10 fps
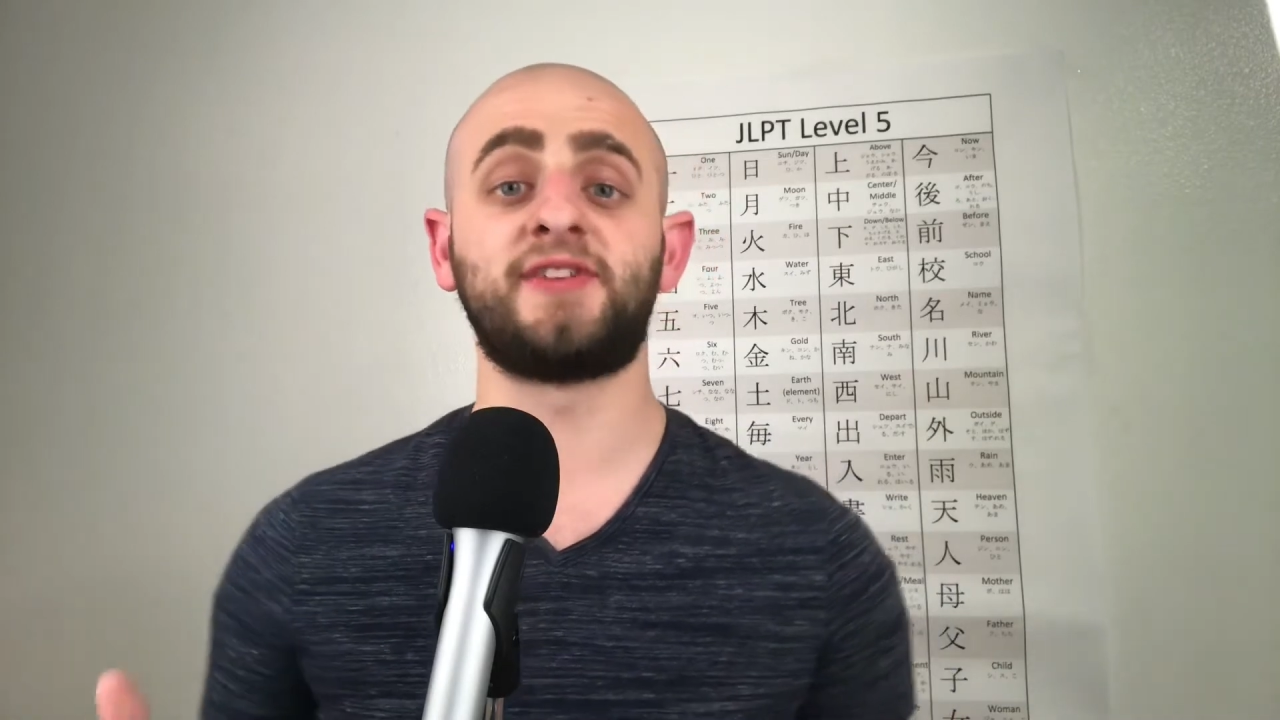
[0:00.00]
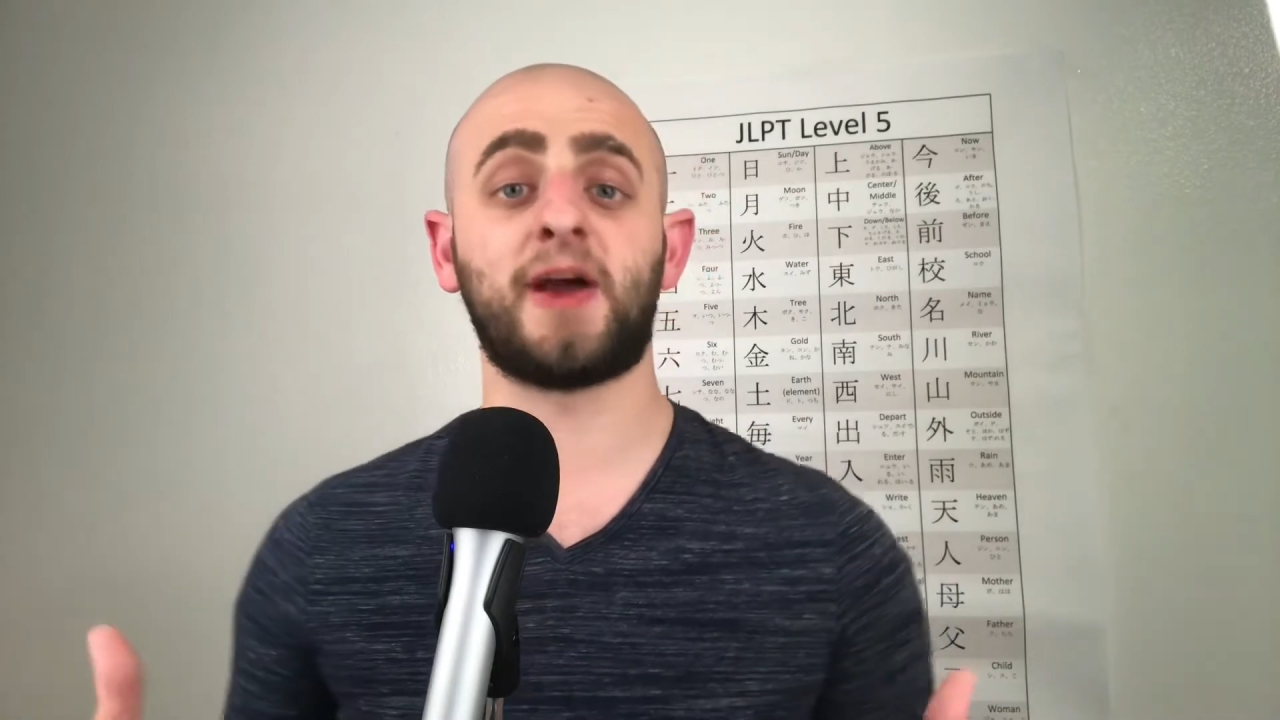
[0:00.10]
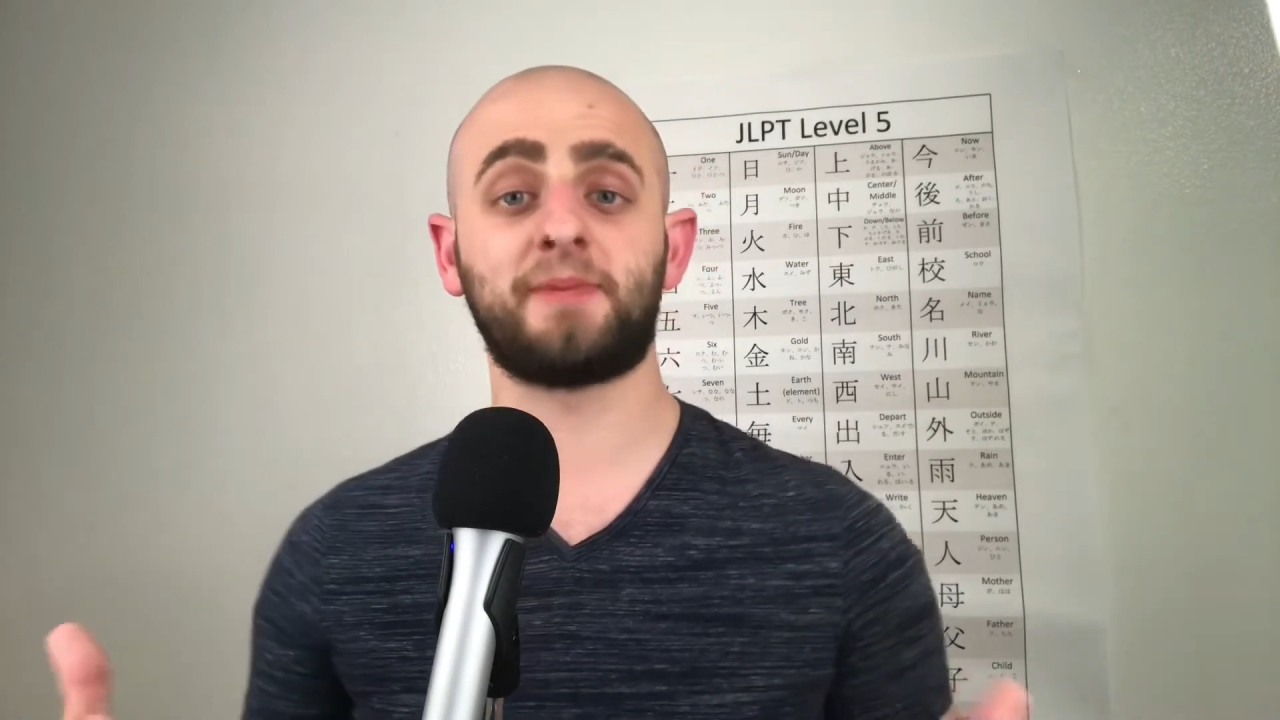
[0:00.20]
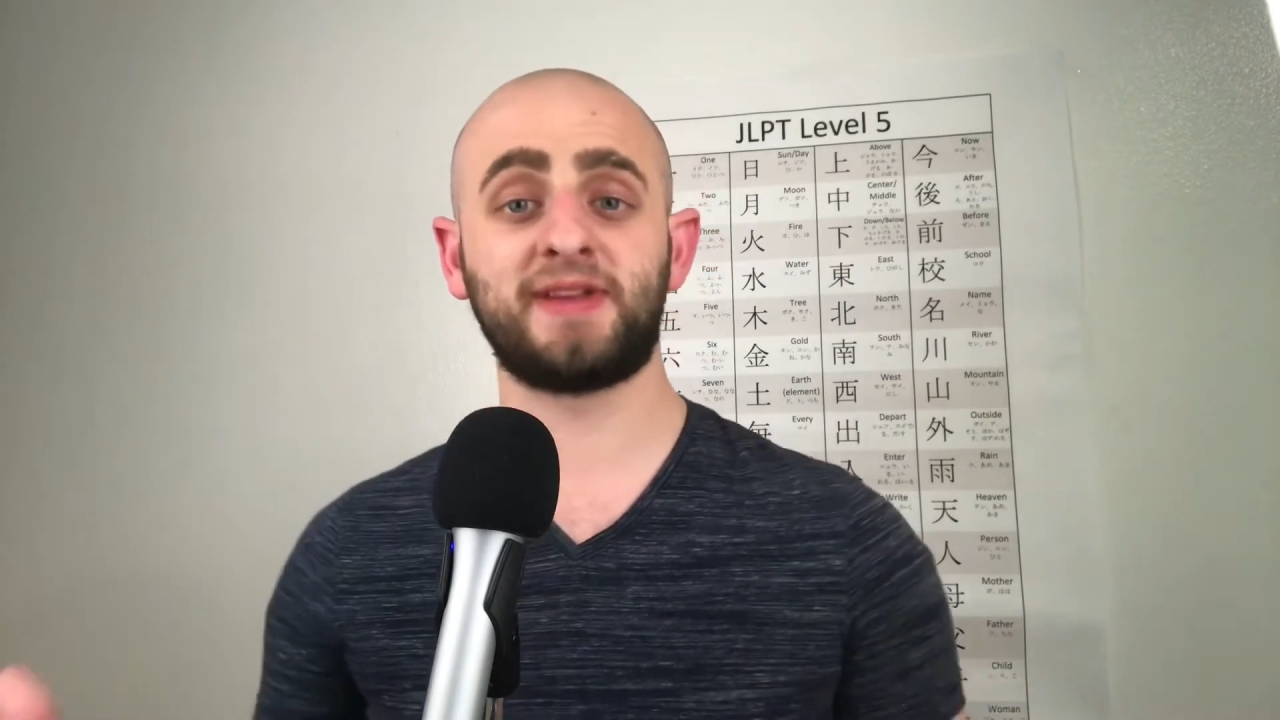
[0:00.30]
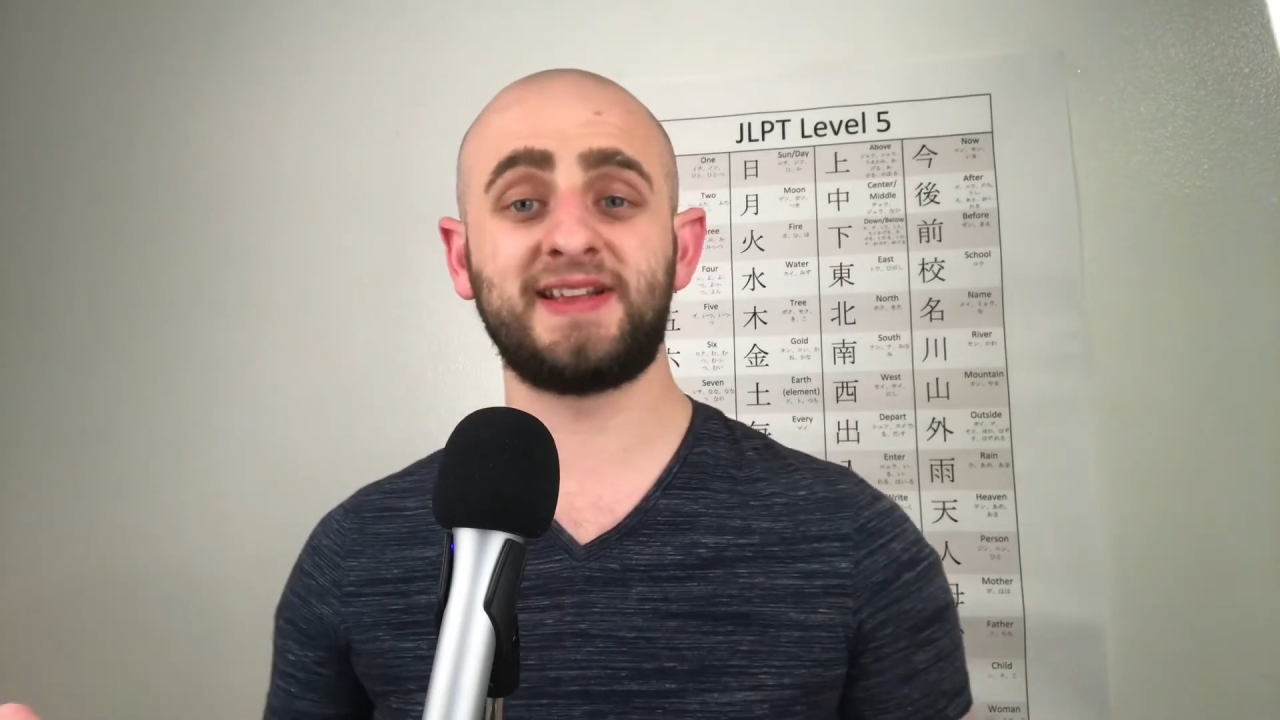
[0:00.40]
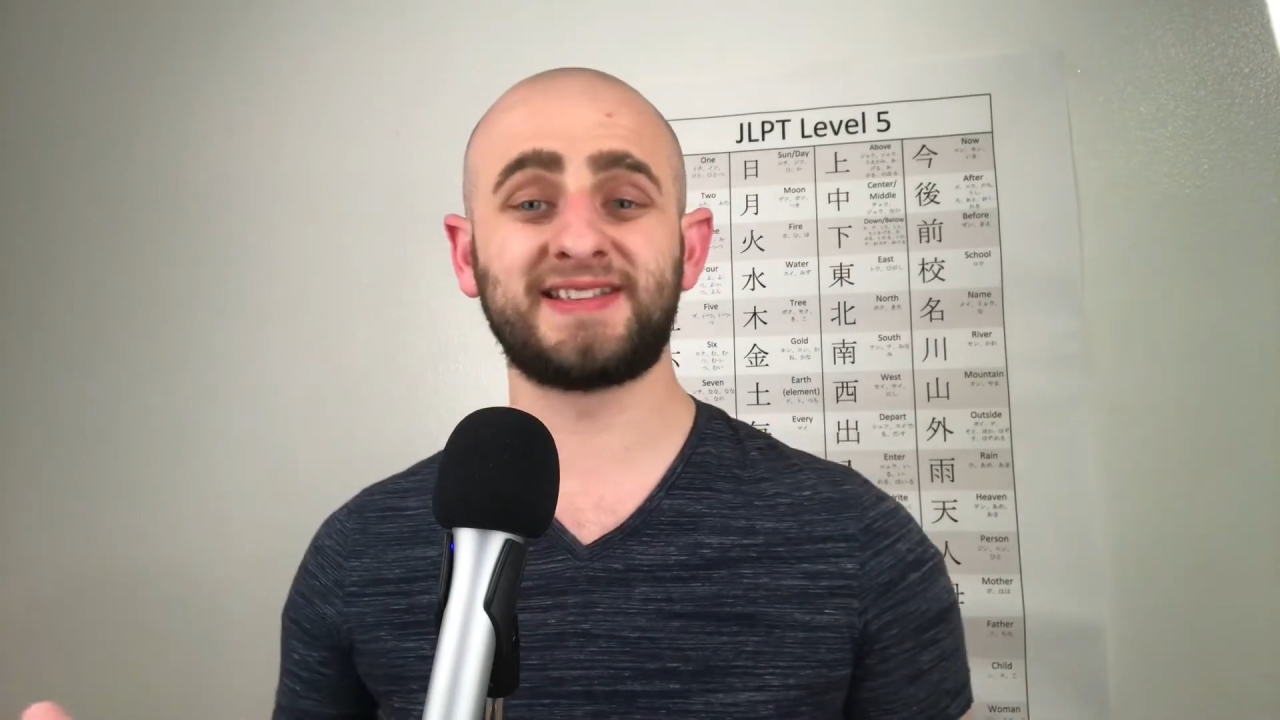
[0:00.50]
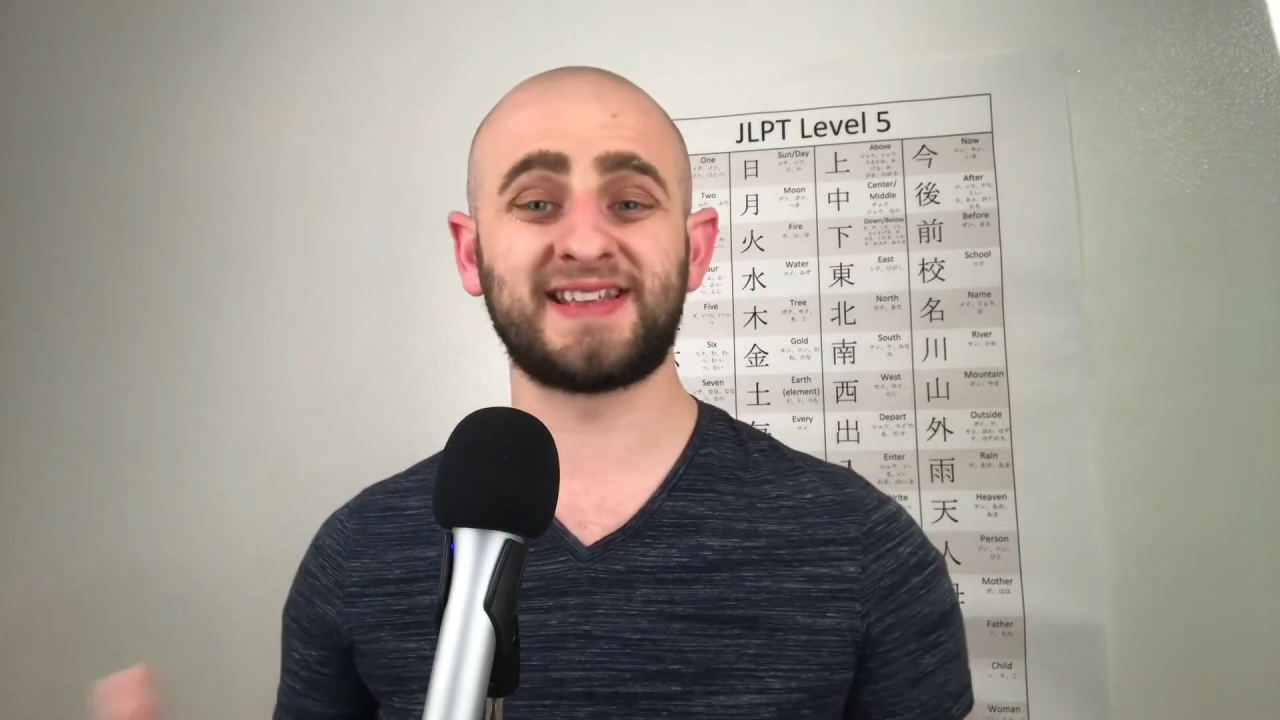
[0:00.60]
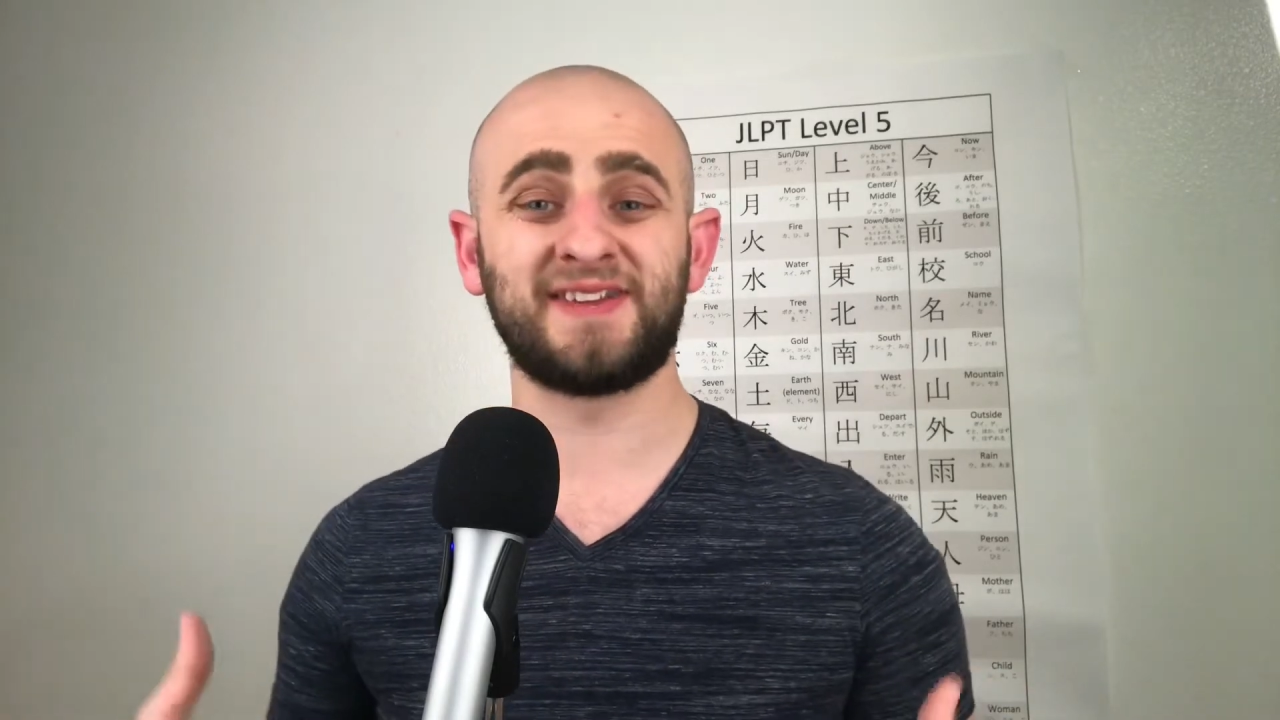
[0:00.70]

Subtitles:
Japanese